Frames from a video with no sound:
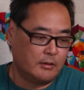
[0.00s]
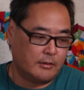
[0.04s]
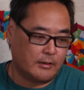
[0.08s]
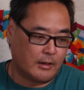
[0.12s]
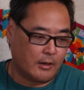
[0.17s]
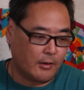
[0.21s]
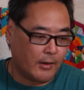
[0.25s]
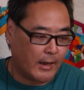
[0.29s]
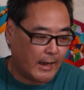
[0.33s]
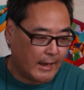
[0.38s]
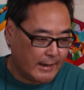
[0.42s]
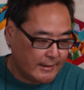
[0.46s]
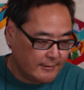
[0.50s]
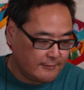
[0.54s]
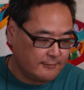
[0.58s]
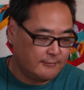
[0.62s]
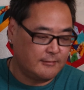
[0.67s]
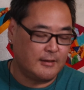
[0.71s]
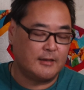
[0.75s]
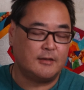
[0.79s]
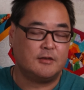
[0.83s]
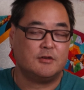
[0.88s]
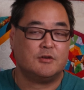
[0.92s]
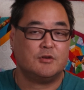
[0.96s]
Now, I
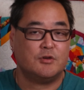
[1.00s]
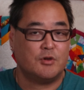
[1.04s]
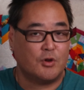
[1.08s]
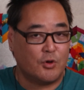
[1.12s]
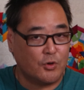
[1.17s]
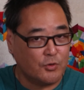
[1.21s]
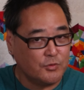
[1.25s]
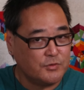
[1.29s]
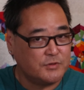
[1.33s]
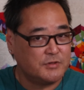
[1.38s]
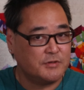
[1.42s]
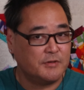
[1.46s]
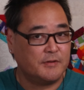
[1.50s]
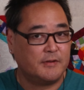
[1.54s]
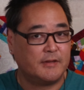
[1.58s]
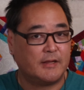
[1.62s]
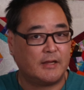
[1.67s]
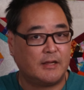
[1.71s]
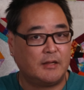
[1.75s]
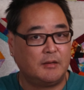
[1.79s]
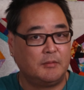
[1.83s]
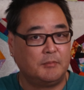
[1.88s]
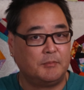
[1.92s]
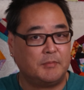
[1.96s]
said no to
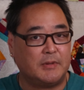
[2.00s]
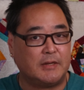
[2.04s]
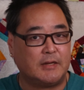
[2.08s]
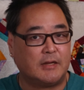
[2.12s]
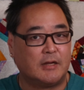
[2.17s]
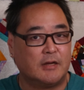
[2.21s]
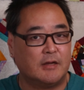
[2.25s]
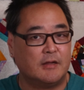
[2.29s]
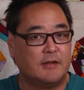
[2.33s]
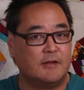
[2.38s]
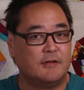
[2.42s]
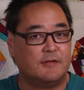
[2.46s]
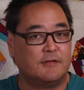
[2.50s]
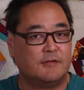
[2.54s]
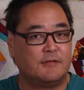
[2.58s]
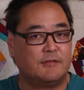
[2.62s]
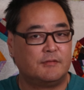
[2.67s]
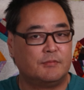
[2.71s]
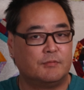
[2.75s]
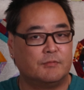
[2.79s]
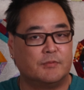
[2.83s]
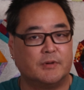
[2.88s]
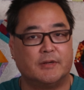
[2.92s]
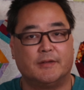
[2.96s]
that
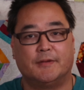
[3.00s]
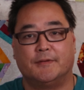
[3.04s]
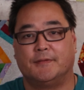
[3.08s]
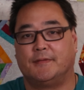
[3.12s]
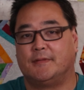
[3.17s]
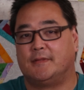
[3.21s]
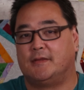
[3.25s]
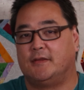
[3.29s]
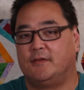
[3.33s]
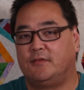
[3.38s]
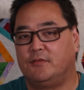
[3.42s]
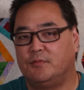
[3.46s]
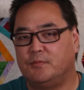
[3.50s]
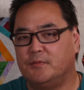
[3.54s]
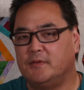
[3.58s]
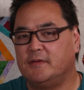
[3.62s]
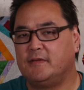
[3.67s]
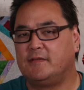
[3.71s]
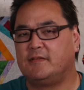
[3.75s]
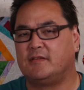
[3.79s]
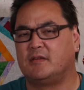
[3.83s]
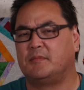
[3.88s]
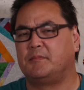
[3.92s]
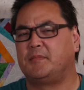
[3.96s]
because, well, this
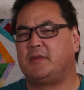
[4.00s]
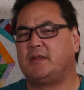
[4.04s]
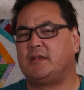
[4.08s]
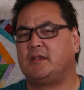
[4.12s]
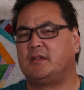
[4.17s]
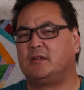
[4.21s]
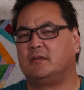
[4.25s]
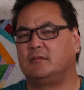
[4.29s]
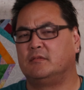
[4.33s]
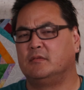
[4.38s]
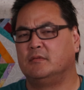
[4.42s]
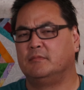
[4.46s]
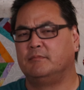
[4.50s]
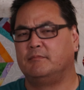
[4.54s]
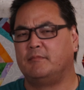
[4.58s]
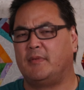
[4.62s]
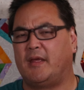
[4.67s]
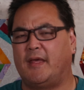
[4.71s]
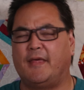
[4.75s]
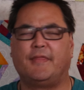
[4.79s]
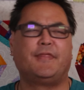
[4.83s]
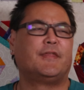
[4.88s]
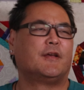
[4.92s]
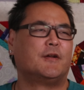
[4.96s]
was something
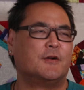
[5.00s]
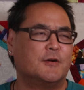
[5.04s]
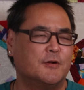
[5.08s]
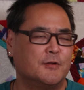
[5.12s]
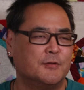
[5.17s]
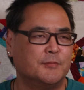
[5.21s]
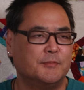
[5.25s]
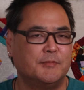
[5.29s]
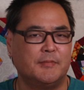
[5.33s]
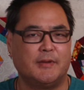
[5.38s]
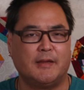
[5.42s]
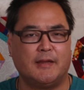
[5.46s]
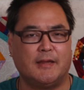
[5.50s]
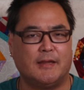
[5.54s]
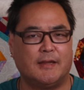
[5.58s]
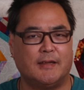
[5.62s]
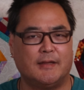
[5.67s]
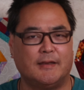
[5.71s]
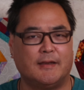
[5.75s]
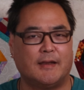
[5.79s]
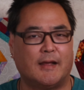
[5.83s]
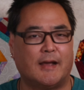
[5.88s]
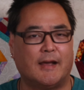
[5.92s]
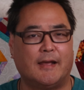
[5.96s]
ethical,
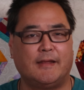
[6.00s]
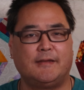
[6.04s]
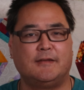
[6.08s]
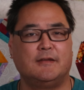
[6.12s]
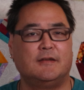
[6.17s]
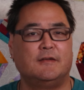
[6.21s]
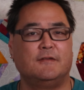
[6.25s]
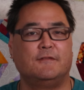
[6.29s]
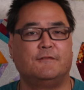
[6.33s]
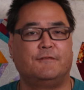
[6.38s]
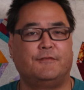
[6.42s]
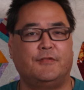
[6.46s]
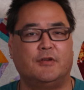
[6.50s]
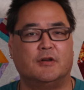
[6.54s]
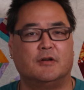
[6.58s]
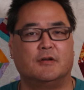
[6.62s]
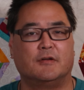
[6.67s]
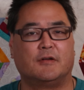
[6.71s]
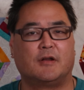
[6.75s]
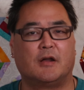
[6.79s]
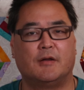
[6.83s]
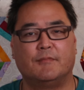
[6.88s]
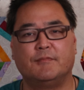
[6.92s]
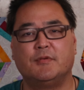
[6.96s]
and I didn't
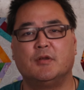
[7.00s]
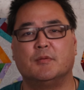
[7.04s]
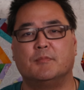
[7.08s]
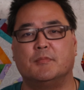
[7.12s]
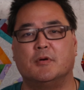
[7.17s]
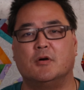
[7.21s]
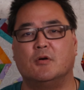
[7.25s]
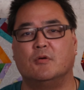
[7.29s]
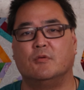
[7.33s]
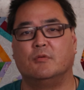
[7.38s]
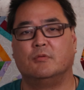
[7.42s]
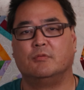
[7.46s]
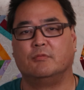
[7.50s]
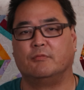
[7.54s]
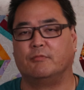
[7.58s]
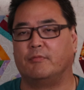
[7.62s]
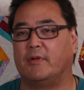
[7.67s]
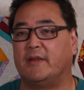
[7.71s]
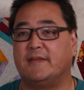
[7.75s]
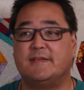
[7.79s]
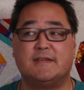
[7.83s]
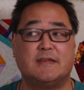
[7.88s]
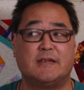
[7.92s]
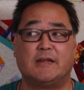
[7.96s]
feel comfortable
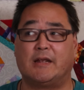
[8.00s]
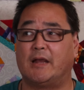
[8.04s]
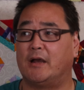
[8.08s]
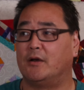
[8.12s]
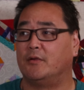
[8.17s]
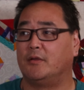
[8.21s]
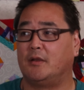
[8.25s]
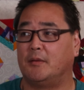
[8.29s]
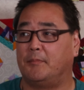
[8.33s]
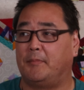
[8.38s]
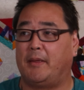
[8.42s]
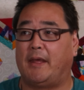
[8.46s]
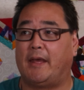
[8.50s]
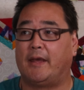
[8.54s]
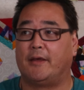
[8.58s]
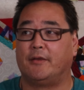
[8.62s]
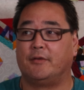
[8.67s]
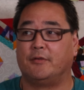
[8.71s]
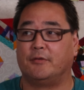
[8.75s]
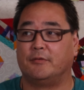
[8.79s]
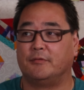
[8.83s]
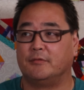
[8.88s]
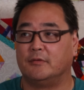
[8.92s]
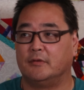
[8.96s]
renting out a
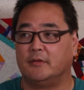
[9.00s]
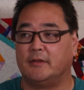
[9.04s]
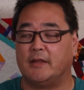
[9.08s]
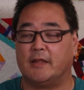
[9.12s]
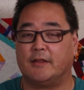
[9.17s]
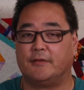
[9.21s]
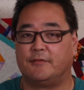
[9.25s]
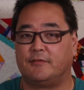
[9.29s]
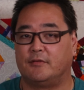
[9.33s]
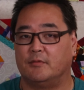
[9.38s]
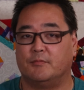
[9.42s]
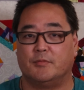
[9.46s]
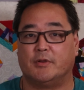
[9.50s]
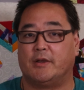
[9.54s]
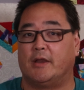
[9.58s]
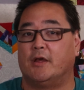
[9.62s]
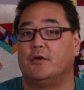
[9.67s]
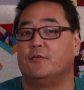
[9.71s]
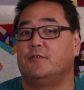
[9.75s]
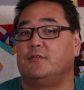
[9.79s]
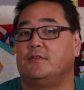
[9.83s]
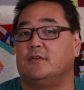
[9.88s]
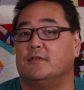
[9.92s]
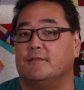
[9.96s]
pattern that someone
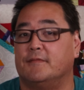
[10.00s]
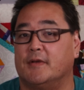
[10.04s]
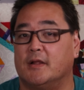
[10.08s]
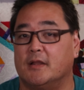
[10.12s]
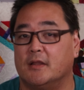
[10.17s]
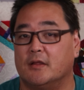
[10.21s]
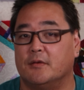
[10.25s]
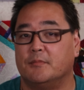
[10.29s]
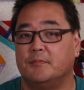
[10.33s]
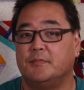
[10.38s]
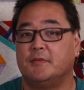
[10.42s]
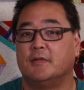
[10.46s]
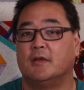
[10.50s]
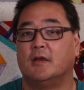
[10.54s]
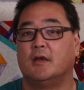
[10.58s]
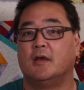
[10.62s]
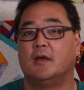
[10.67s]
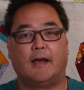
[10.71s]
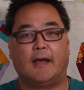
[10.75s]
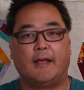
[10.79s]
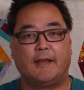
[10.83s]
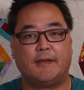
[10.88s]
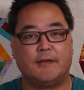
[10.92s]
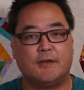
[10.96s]
else developed.
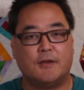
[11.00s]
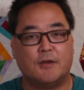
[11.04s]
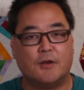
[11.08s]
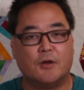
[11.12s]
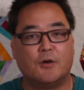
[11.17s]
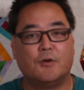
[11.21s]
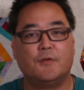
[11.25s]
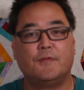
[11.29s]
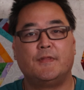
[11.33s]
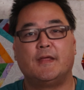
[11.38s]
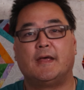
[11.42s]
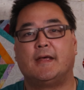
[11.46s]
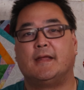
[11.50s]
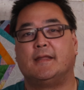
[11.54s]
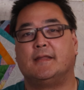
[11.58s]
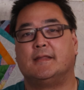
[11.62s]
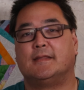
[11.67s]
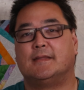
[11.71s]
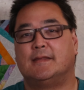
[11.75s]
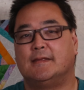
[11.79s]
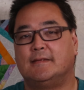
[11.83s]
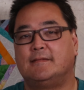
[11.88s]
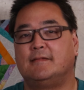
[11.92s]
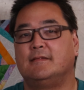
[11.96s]
I know
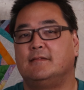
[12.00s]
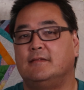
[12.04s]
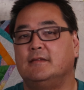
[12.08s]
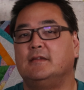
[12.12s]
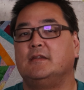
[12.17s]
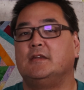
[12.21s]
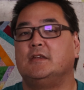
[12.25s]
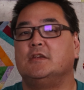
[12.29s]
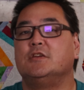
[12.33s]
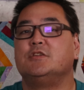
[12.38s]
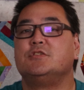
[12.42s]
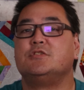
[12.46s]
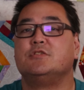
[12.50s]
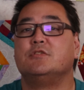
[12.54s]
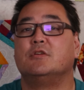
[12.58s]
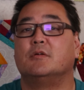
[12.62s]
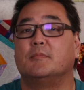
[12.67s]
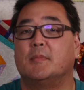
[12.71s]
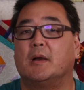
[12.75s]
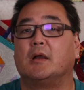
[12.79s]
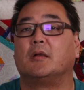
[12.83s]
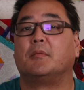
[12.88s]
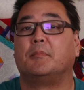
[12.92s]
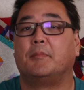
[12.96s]
that this is an issue
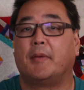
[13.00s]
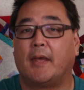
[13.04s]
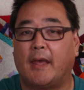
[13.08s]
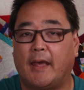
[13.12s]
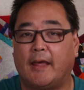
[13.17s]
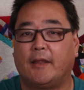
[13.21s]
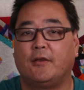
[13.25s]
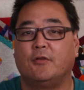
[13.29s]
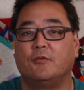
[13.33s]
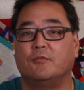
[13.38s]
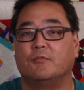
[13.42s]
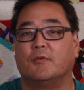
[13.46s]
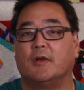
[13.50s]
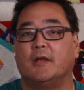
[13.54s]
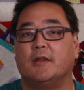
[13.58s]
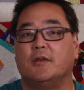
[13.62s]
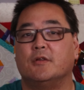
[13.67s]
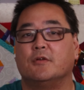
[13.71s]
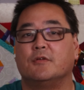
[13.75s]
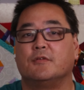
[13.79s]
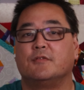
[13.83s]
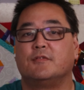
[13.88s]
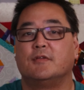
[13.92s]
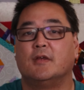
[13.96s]
among pattern
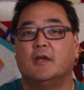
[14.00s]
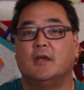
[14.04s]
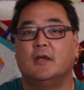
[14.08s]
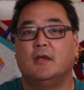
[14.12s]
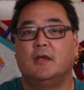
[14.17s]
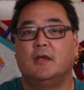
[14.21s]
writers